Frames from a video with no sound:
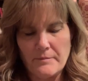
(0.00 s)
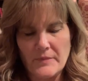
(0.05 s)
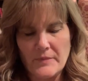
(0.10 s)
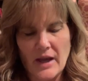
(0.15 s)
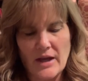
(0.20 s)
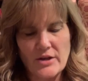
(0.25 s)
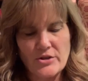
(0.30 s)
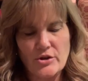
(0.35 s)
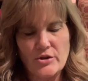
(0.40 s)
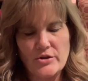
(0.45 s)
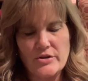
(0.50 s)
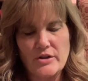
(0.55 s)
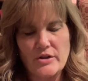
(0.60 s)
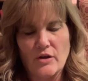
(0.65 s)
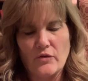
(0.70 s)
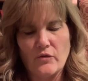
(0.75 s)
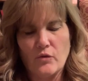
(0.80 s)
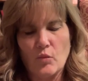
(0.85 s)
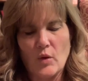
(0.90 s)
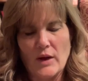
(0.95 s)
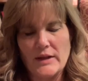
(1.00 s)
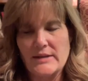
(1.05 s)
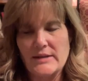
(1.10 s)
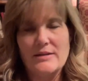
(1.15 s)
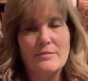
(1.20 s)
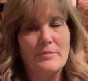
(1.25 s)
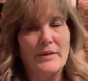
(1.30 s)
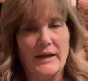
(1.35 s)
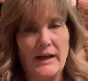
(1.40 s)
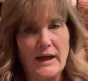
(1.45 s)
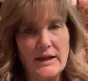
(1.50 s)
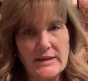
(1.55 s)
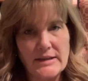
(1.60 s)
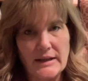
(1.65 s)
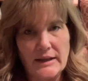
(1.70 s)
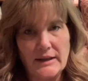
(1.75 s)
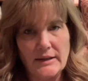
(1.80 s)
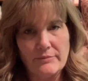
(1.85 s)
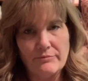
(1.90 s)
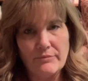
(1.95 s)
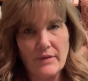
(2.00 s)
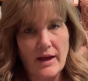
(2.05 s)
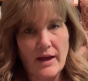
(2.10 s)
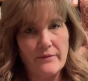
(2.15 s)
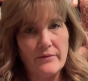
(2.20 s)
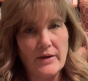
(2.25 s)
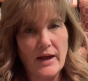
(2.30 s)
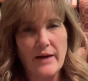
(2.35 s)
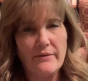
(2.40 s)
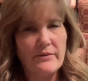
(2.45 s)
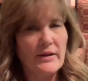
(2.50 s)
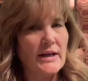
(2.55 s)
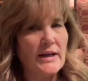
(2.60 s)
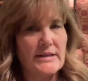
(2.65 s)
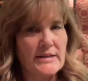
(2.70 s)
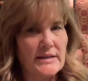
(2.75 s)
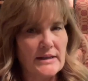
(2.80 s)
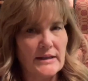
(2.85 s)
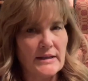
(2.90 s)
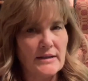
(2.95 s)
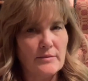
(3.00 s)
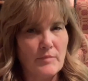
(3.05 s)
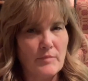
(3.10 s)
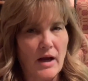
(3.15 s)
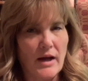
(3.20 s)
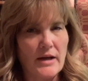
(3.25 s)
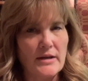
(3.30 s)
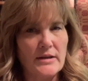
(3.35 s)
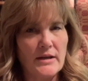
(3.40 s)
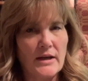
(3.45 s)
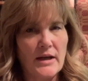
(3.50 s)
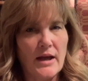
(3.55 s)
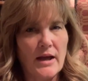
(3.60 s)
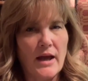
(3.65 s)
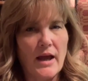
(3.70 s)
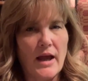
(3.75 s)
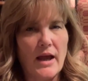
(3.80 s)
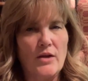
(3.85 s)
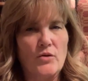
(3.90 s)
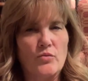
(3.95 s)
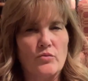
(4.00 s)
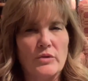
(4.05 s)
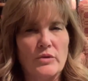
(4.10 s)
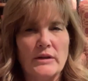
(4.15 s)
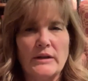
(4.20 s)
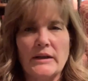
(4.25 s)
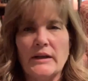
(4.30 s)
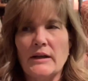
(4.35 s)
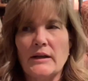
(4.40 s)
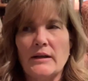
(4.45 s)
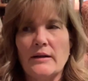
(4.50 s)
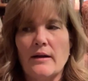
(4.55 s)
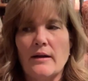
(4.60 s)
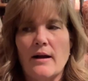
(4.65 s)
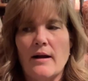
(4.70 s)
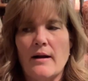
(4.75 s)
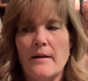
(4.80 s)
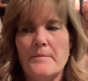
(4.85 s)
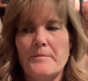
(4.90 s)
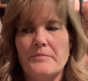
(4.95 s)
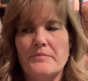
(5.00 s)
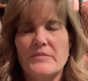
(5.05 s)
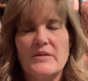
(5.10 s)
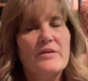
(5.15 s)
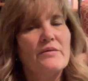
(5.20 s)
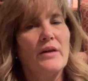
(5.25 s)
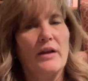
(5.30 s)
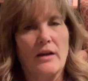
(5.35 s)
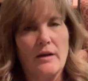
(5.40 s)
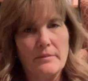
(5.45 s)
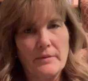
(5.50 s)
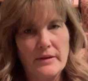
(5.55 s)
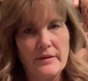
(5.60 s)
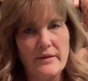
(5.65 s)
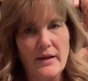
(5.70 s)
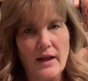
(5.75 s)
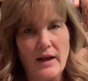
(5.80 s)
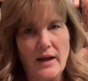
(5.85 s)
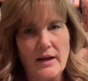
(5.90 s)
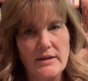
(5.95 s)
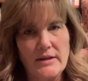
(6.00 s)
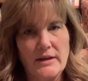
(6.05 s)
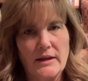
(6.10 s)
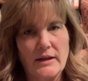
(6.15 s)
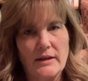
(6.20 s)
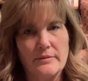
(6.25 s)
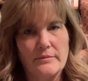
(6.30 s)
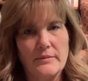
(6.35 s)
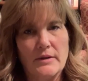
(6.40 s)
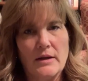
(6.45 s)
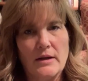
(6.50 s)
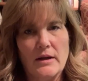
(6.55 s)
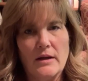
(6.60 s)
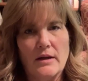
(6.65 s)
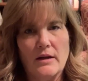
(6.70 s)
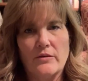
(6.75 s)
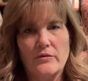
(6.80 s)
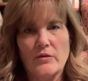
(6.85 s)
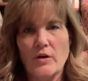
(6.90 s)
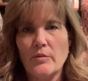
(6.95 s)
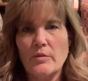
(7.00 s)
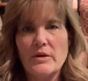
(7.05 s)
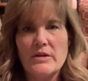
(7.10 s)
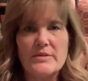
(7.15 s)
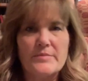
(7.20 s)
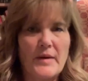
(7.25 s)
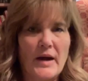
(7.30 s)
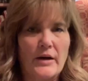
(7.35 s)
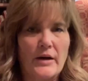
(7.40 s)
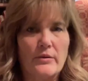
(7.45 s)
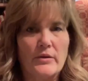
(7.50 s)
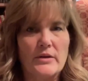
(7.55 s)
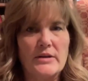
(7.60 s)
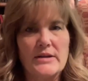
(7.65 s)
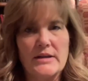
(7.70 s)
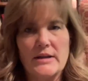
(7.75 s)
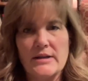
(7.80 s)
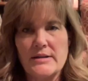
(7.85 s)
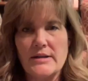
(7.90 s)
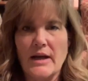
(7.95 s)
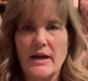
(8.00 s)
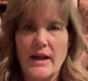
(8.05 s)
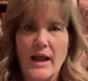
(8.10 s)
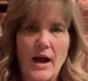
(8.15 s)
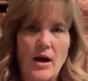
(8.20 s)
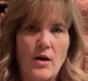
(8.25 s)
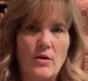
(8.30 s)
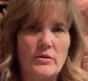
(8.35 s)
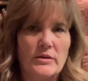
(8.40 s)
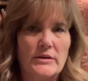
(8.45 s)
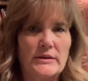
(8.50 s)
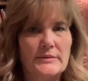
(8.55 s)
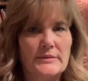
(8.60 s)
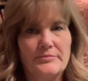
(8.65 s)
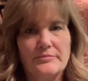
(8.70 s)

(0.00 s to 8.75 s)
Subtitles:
Ask yourself, what's the big idea? Have an idea in mind and really develop that idea. Forwards, backwards, inside out.